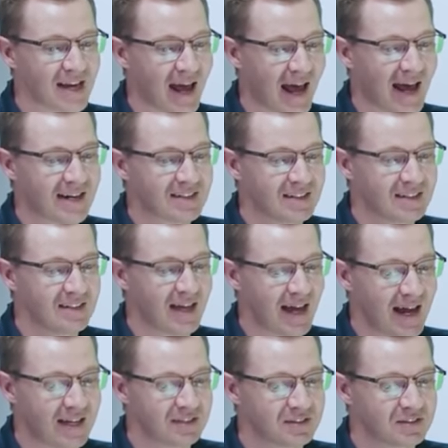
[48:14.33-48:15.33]
that's acted
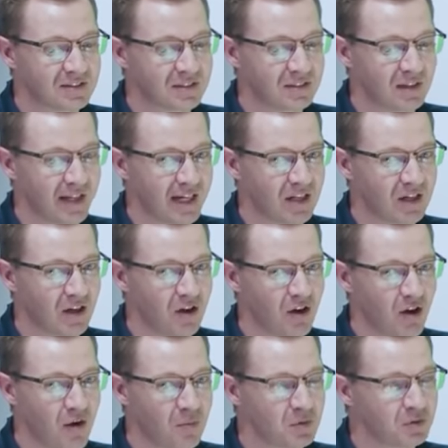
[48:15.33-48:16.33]
as like
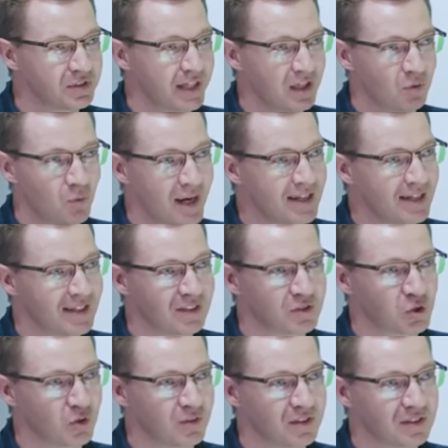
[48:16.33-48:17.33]
almost like a
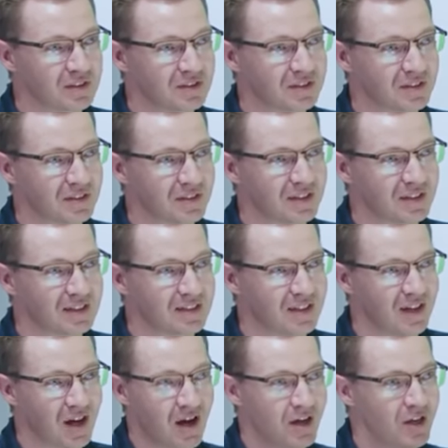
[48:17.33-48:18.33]
ranking service
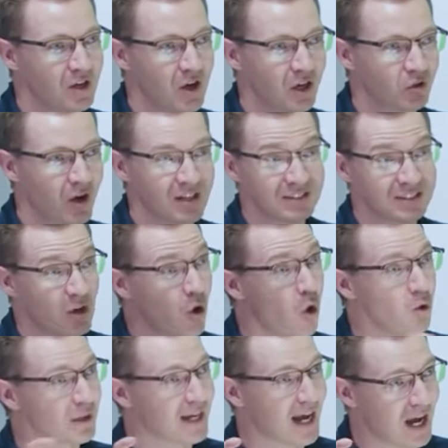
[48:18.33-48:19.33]
on across the
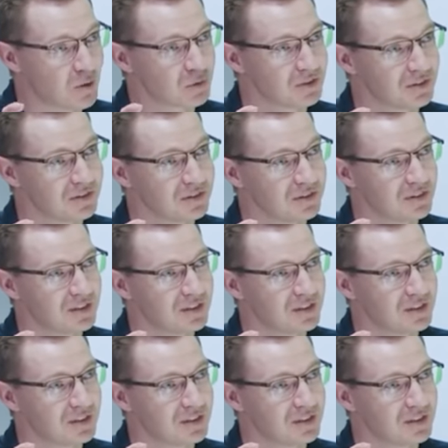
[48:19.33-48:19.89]
whole account.